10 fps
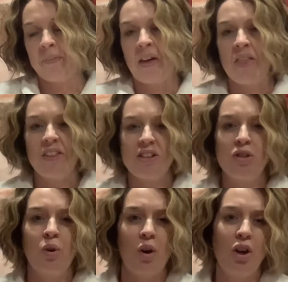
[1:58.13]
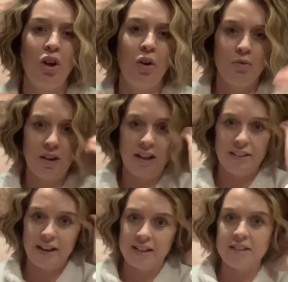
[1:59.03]
there's not a lot really
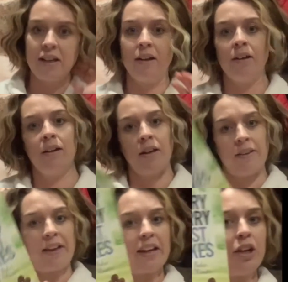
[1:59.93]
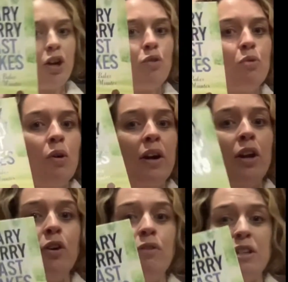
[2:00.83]
there to that can go wrong, and her
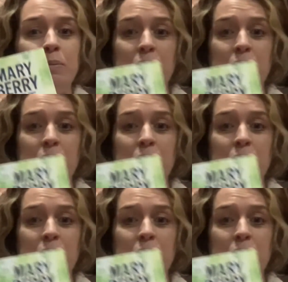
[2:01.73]
recipes are